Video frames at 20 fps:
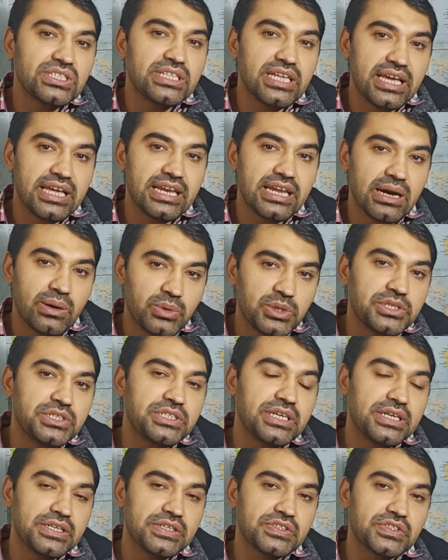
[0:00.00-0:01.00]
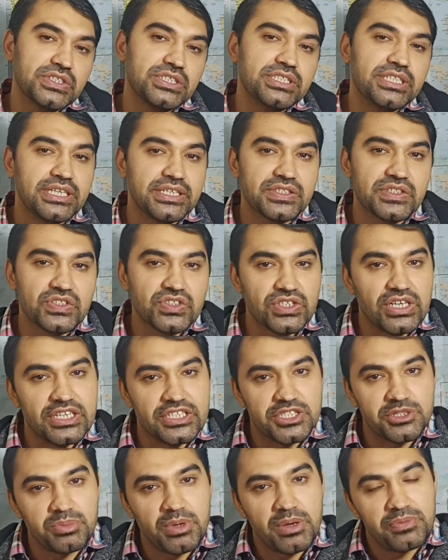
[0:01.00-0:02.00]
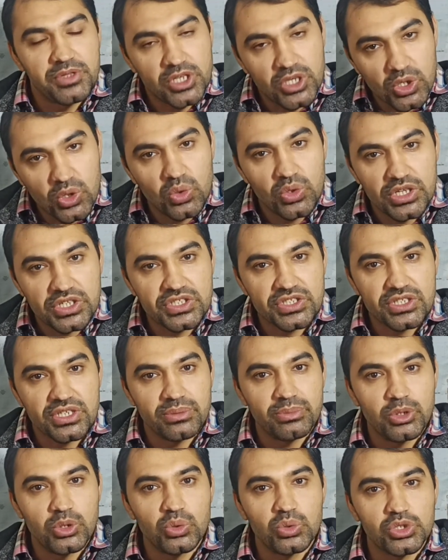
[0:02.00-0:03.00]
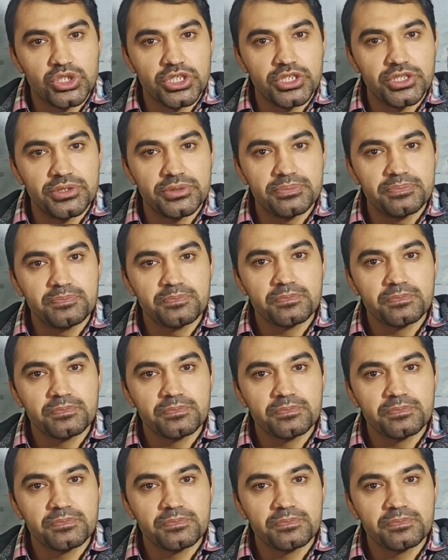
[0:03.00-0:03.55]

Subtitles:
The Hanoverian dynasty that starts from the Glorious Revolution,